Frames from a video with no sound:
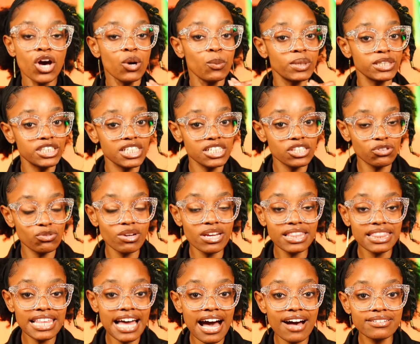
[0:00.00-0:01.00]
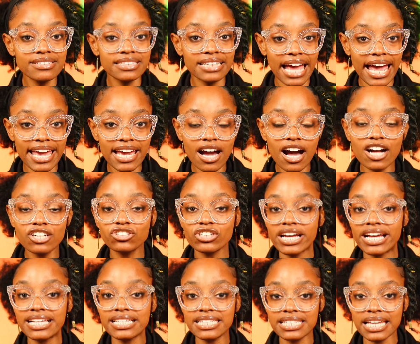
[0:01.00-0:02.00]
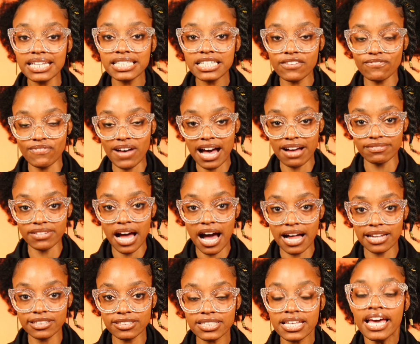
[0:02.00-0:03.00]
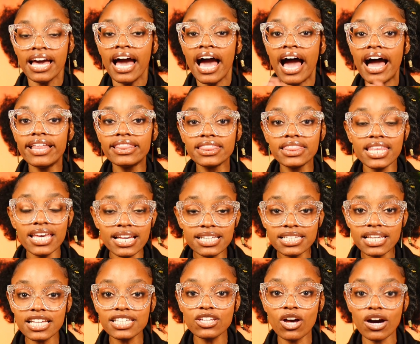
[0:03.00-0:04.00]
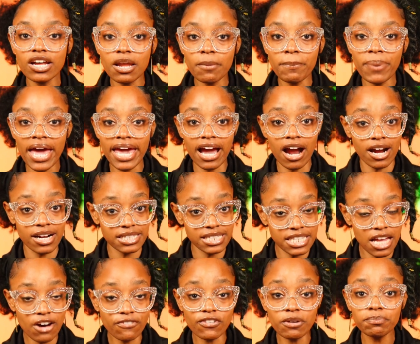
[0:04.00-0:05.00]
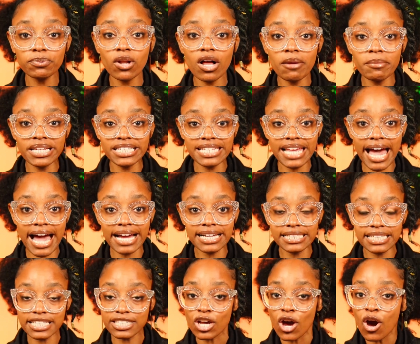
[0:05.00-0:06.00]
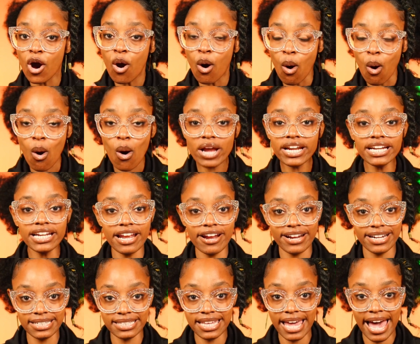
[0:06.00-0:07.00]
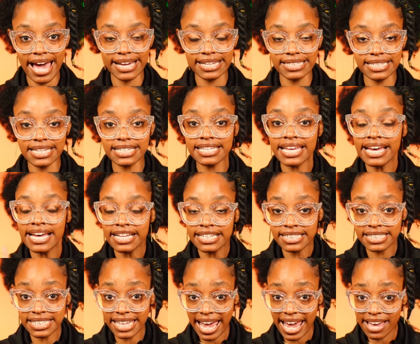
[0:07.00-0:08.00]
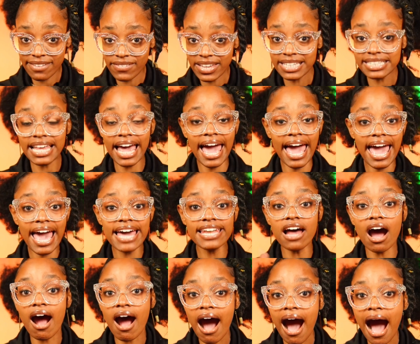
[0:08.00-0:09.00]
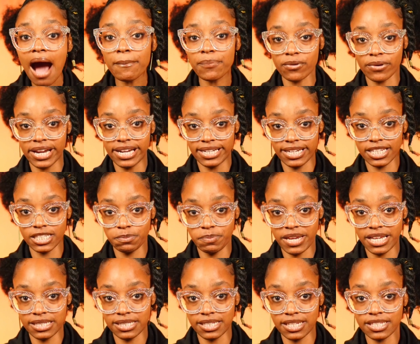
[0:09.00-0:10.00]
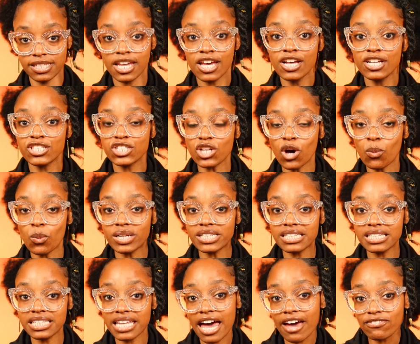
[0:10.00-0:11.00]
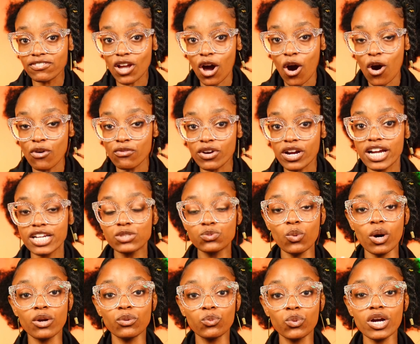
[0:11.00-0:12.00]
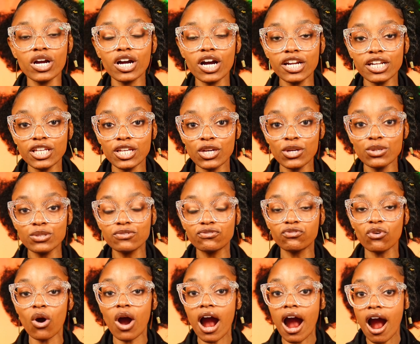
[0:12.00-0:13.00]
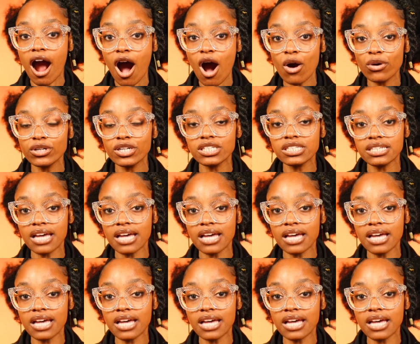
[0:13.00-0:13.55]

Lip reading: which is $3,865, and this is going to pay our self-employment taxes, ordinary taxes, savings, and our operating expenses. So what's left over is what we're going to use for our owner's